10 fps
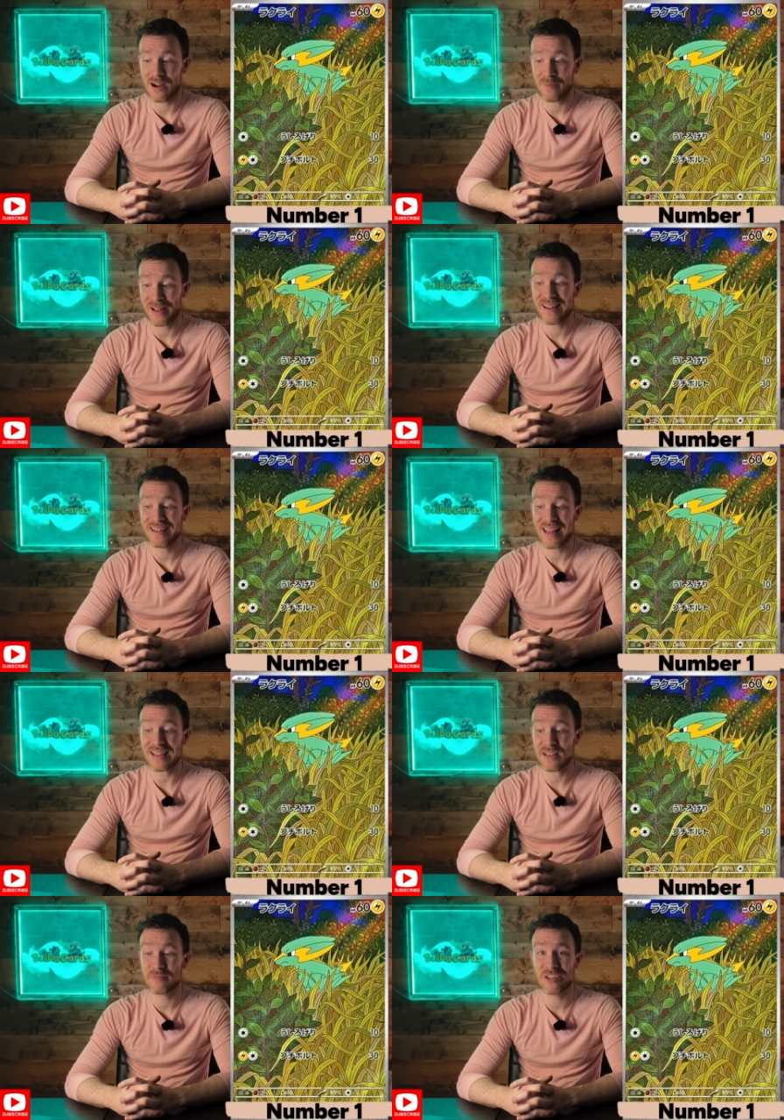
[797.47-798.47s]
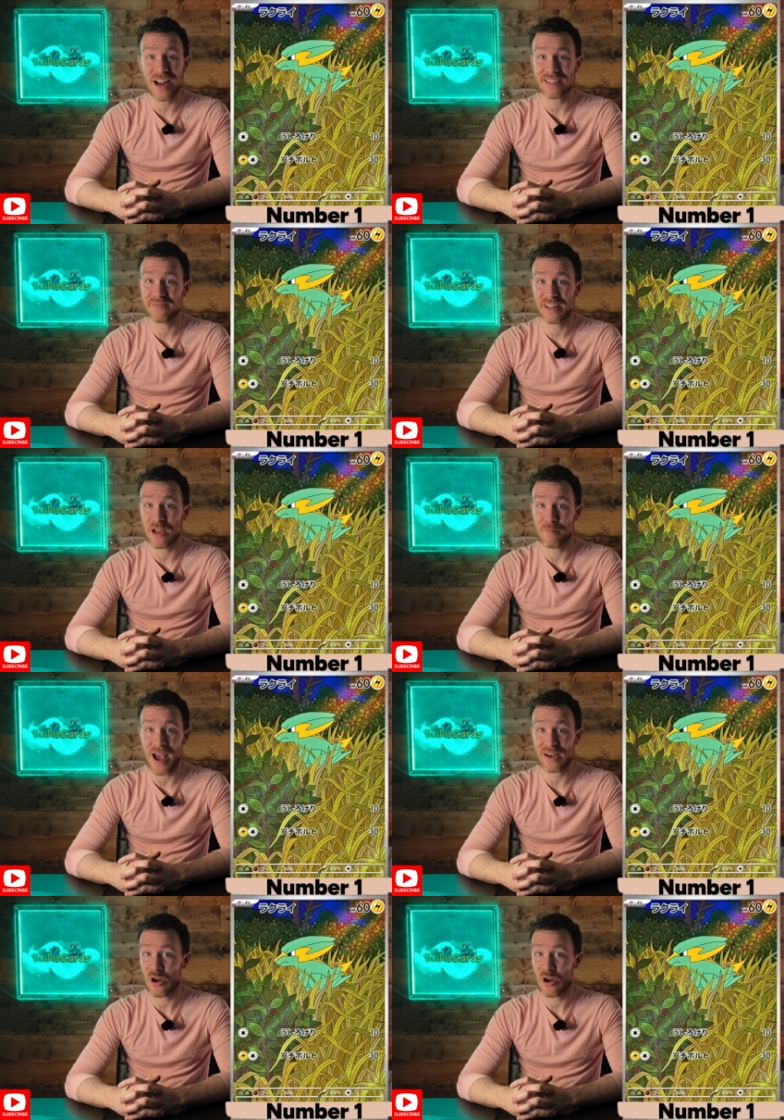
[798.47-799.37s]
I'm like, that's objectively a bad